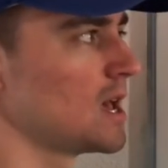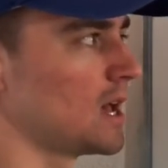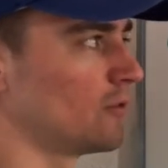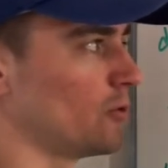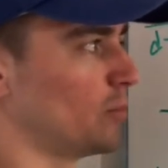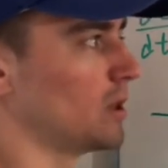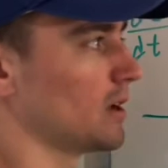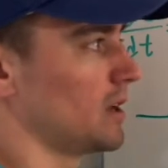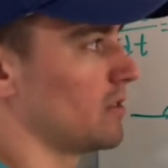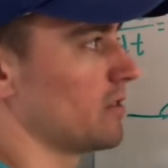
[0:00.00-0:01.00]
And if we
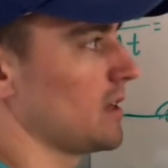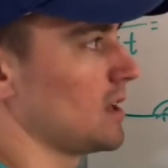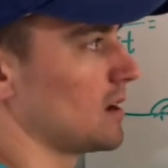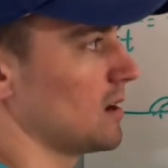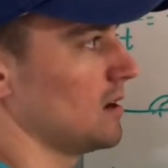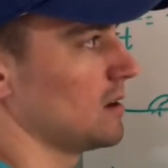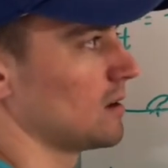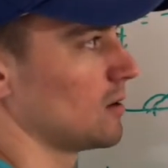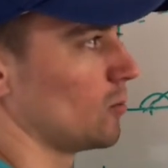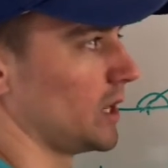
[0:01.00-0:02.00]
plug in theta,
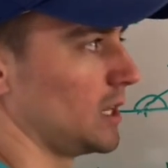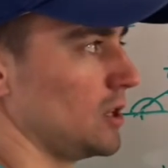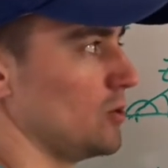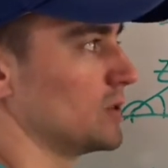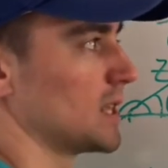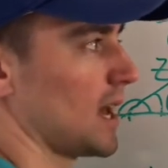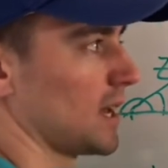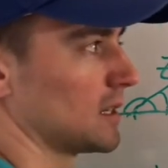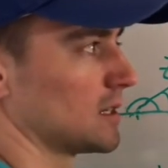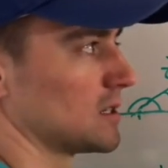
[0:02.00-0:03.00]
we can use
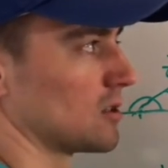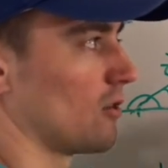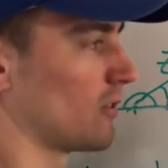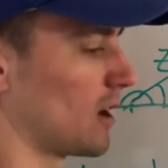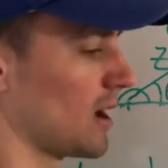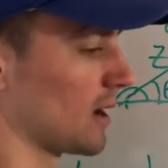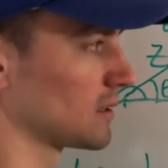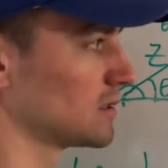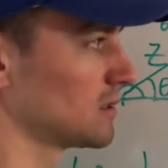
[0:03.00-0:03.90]
that to solve our x.